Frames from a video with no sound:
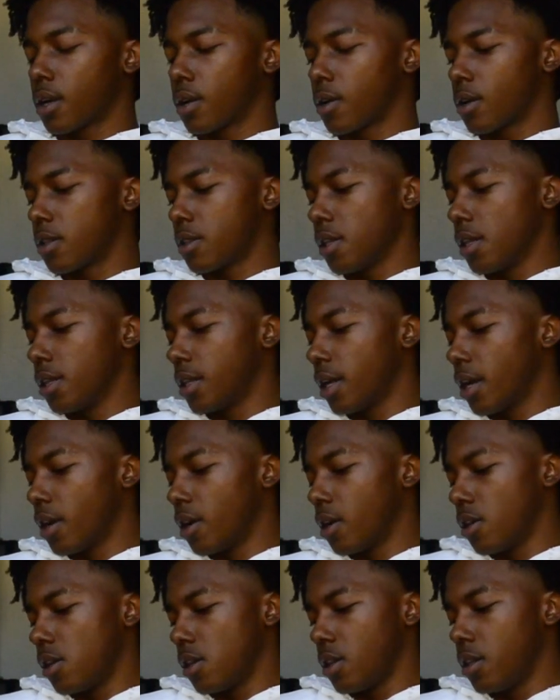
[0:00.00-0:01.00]
I think
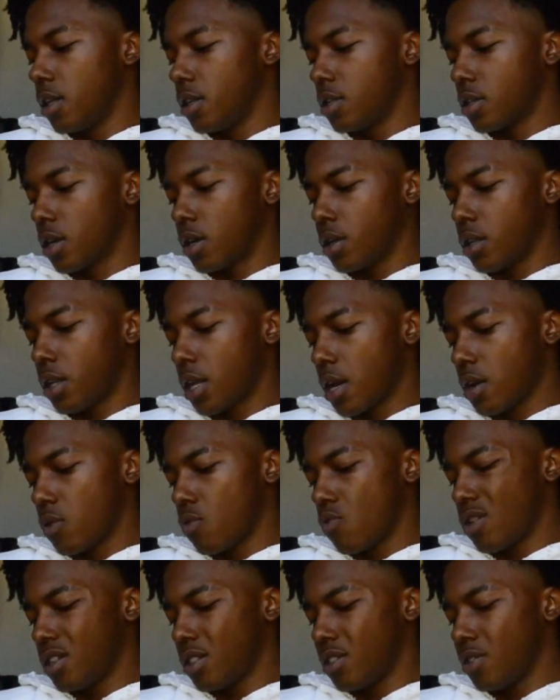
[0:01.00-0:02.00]
these are like
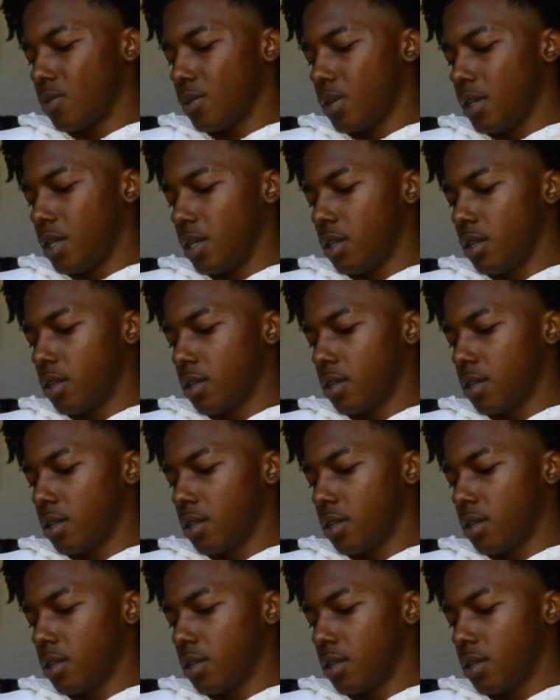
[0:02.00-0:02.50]
120.